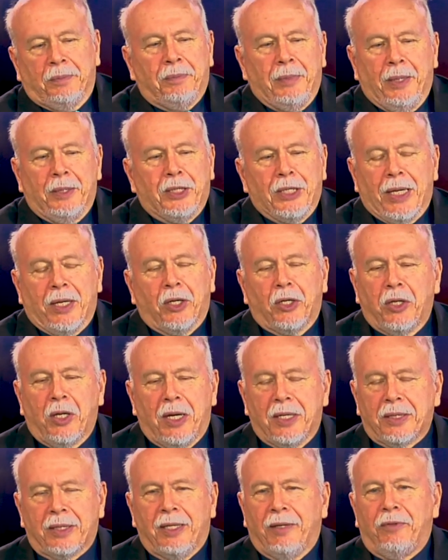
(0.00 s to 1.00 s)
May Santa
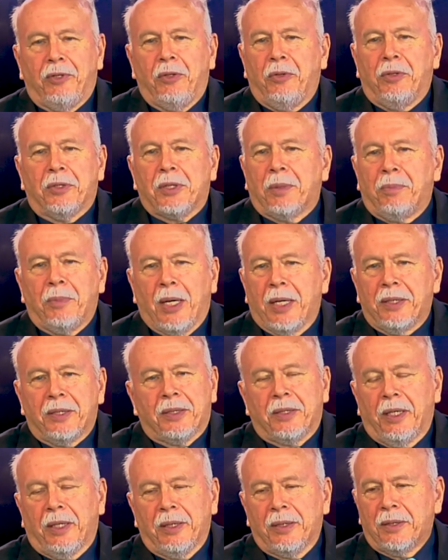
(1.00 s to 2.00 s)
Claus give you some
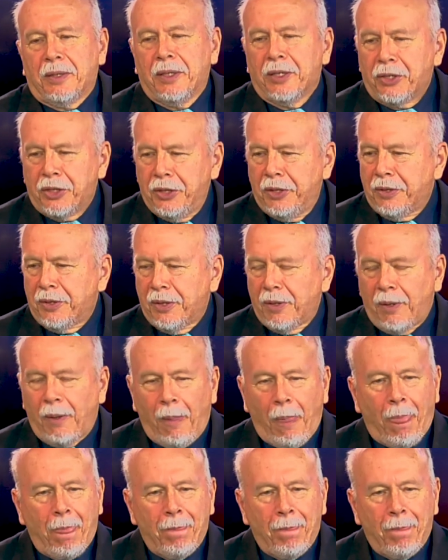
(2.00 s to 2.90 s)
nice things this year.